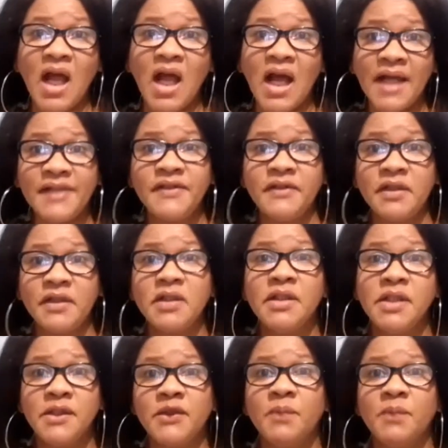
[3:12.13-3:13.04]
I still
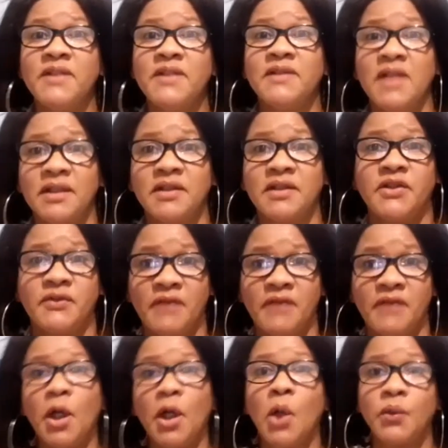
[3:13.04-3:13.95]
need to be
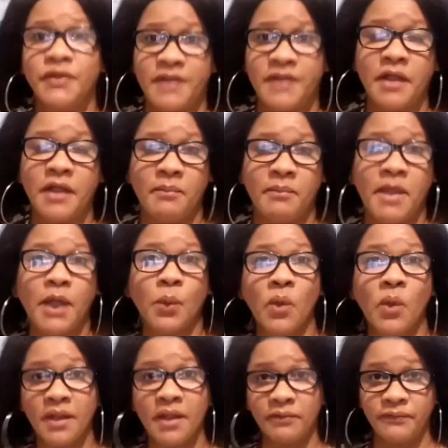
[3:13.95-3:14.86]
satisfied outside of my
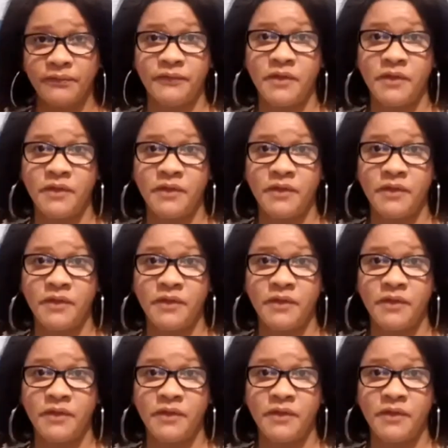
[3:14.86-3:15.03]
wife.